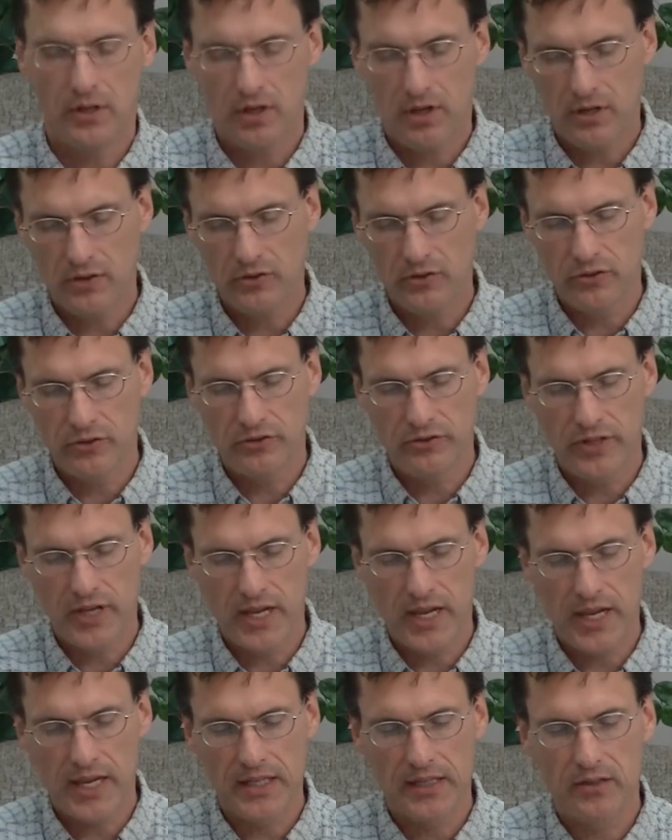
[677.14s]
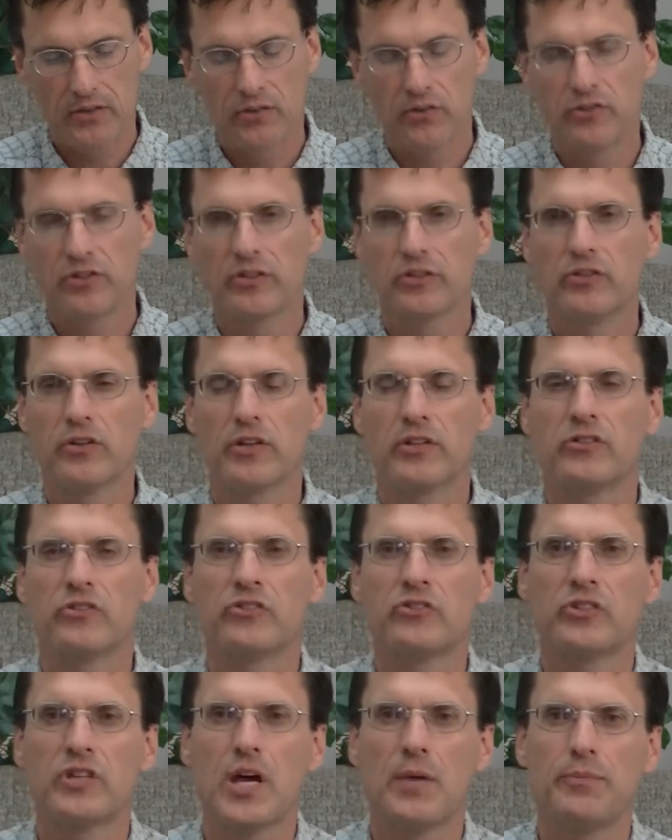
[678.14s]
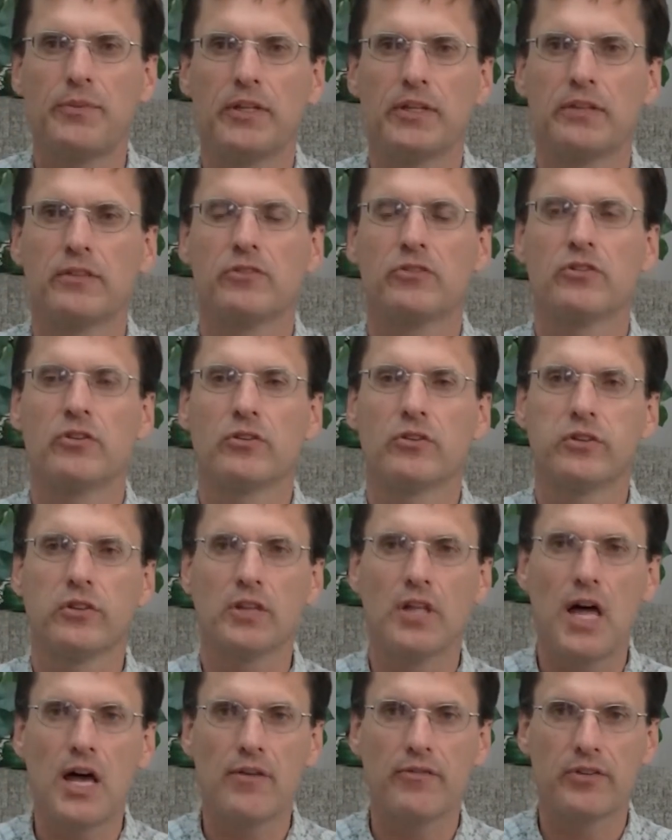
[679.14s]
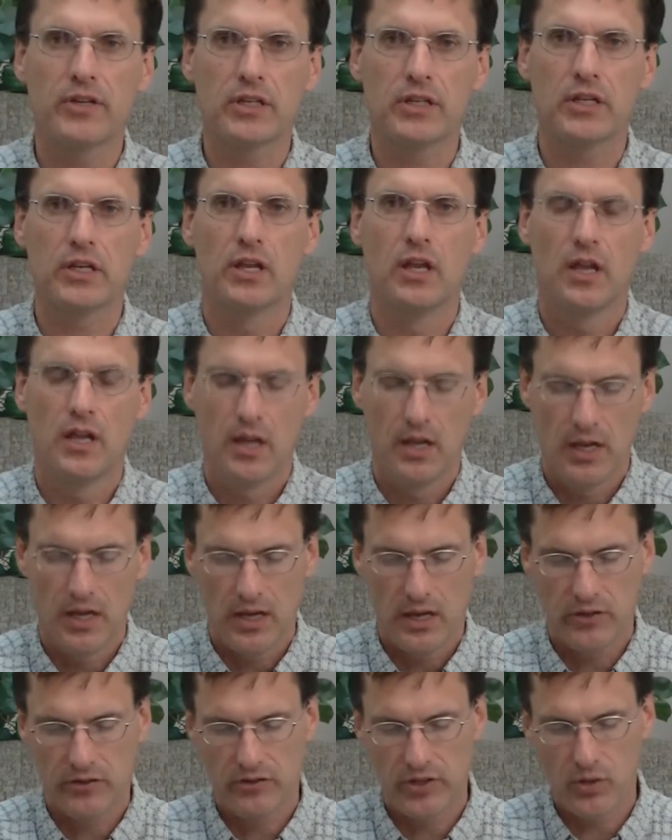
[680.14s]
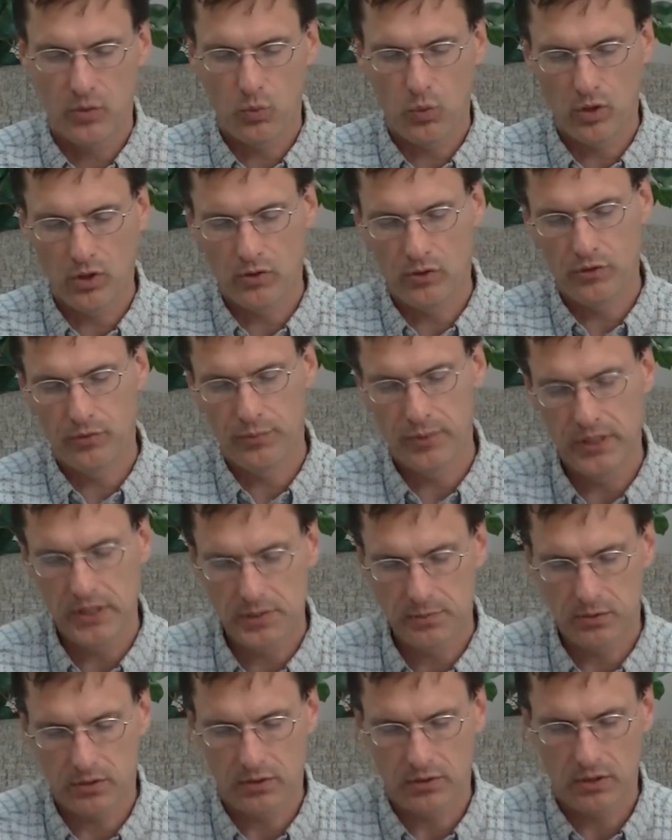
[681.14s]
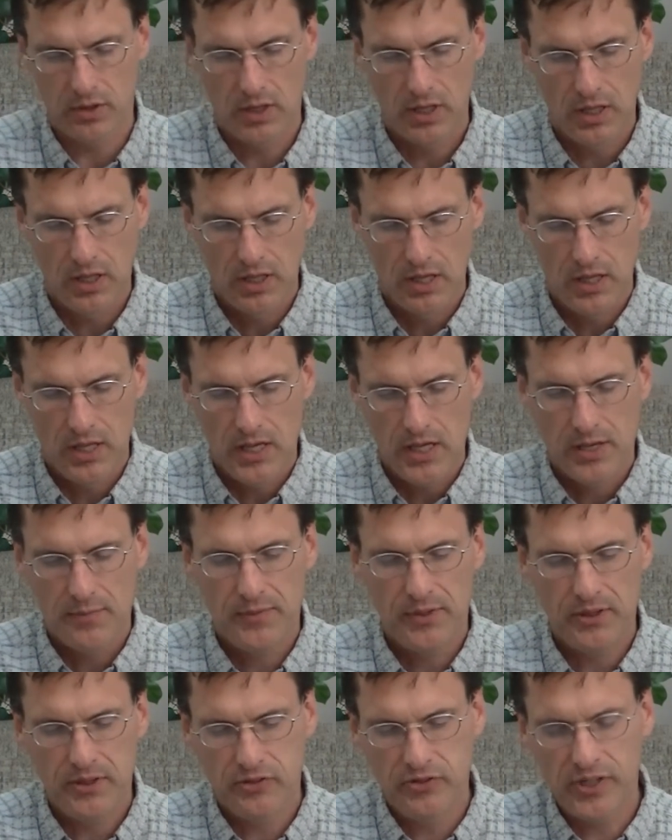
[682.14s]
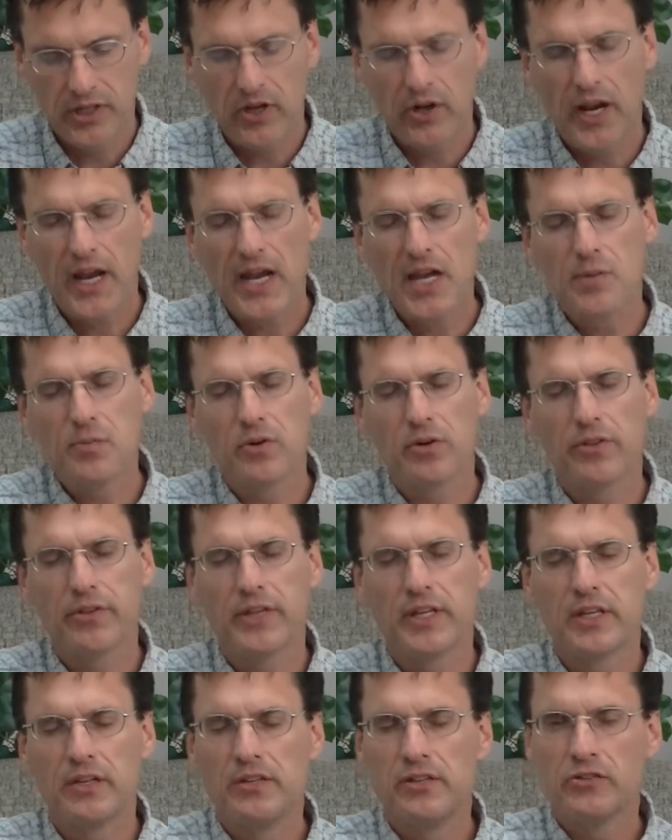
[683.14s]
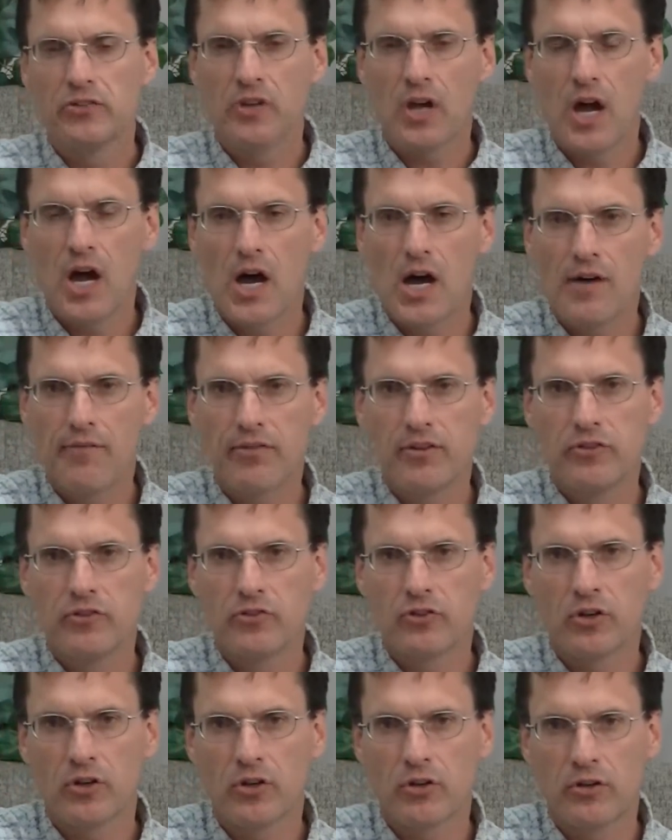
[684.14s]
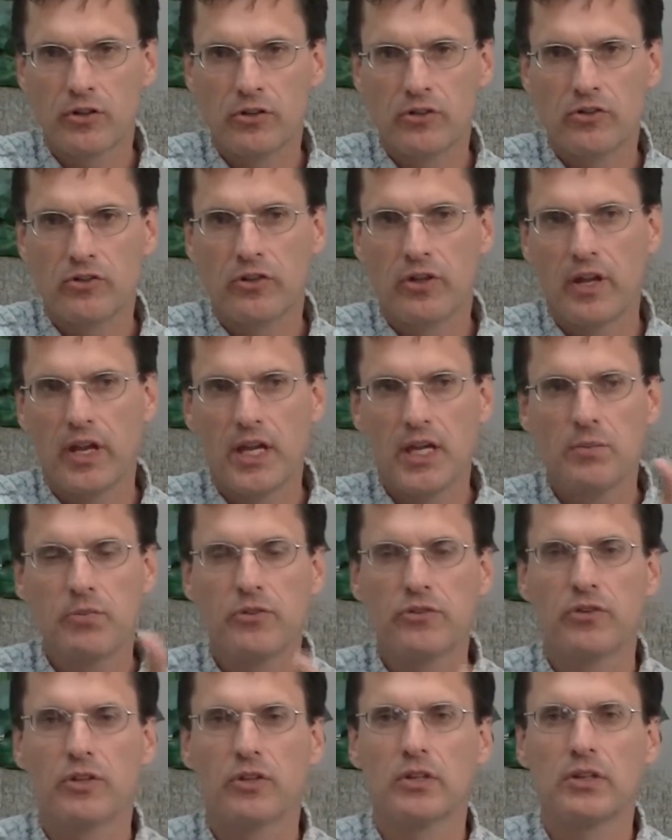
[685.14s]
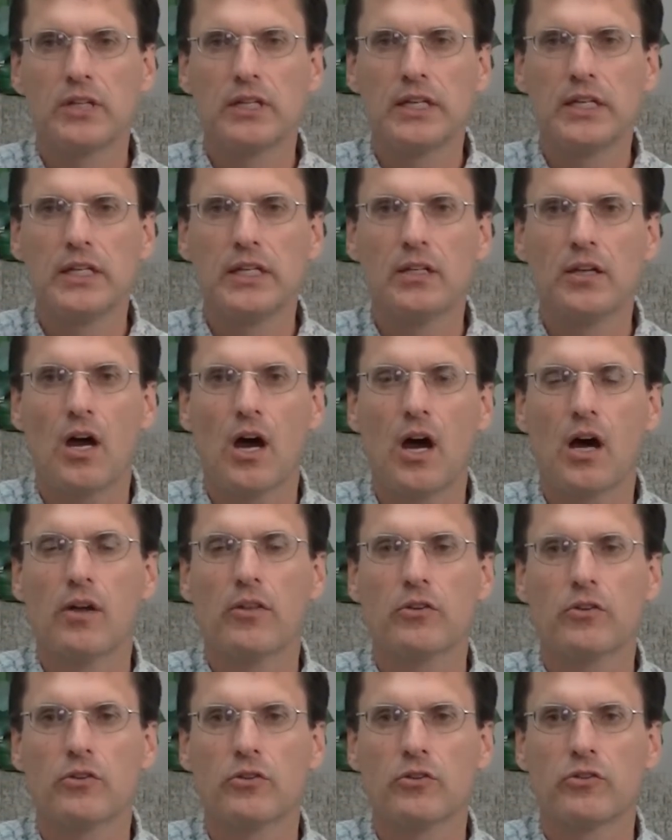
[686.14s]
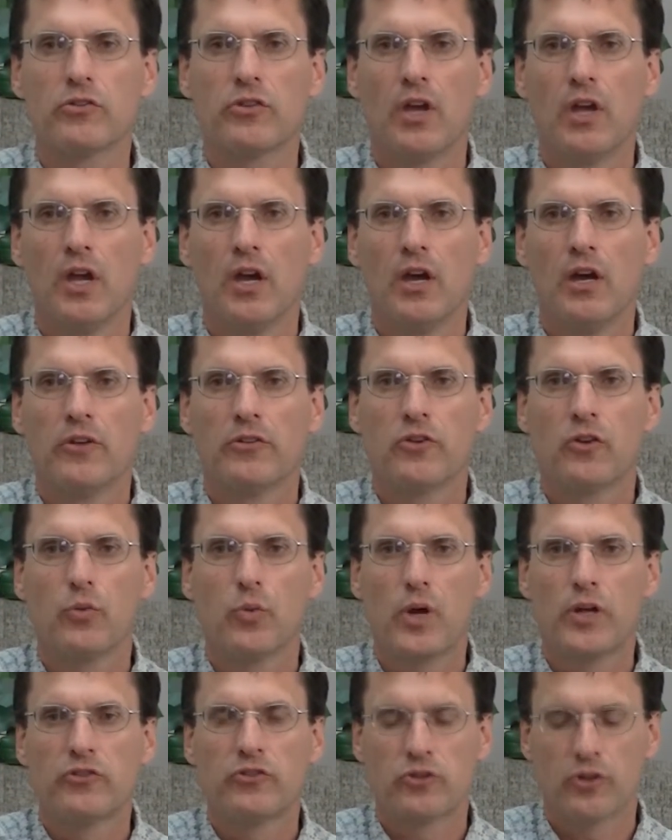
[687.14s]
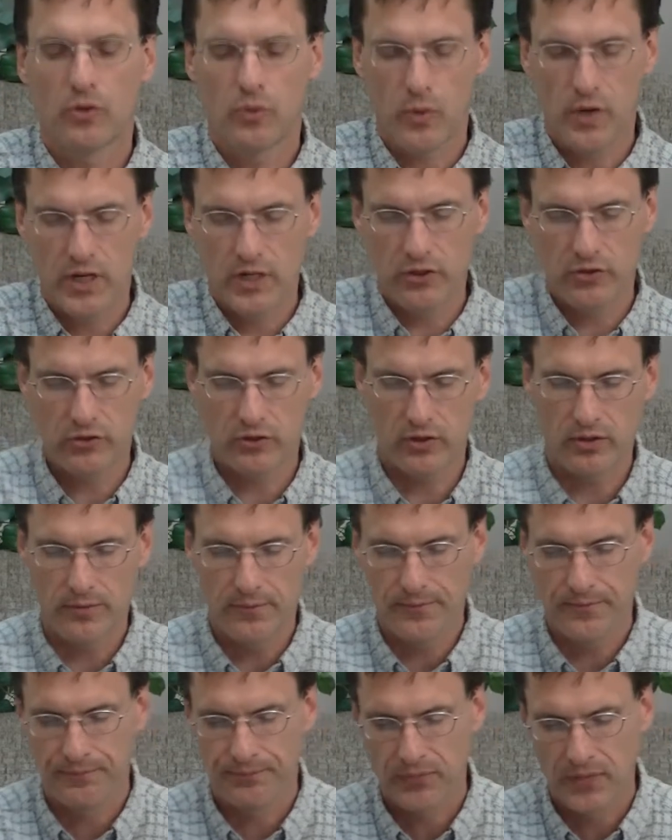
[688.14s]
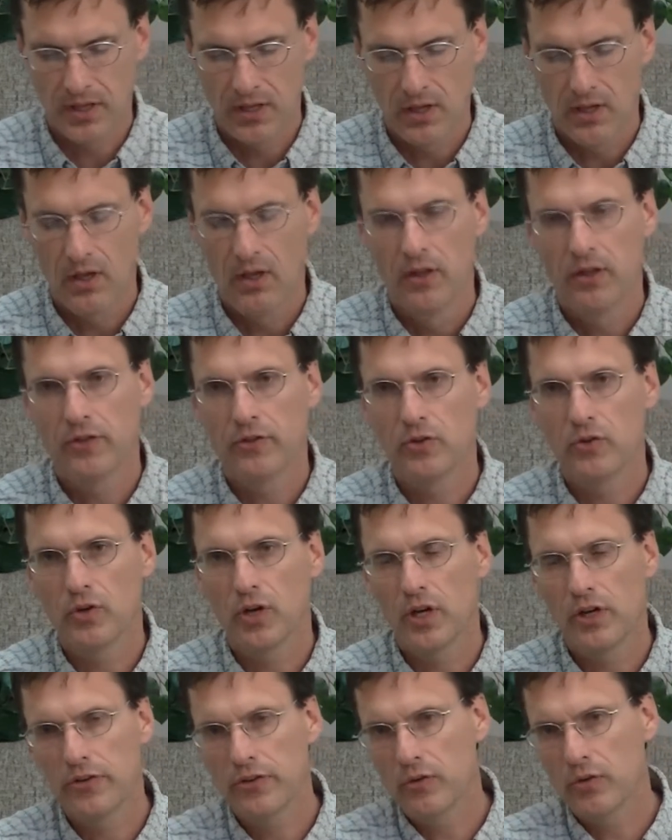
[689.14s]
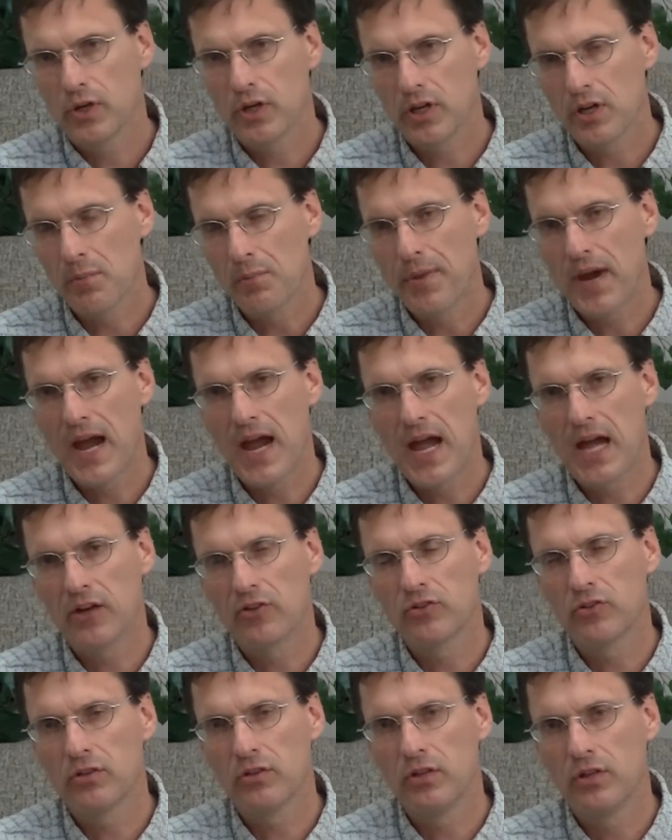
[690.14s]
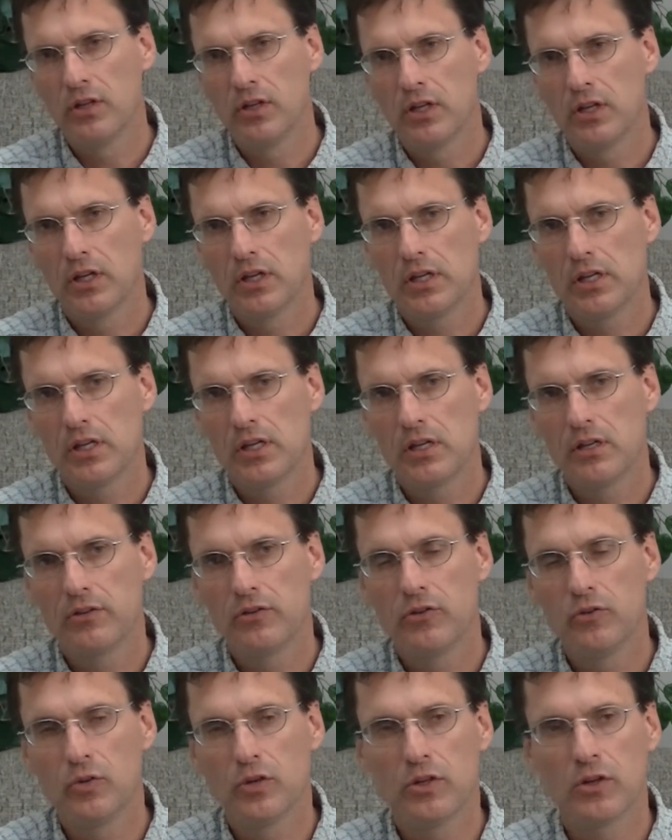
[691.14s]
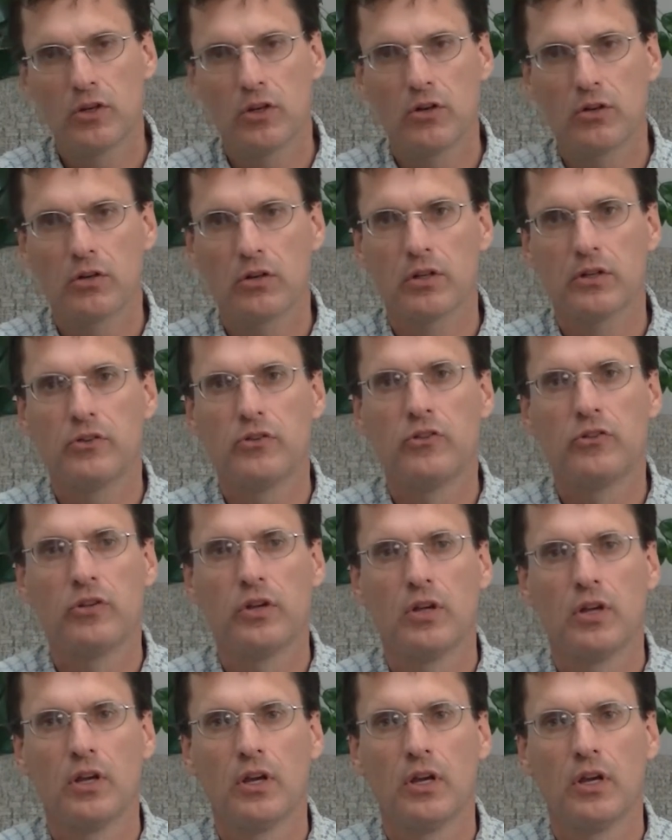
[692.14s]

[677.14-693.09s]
understanding, there's this accepting, this loving as they work with people. Because they are able then in this confidence, courage, able to lead others to restoration through a compassion and through a courage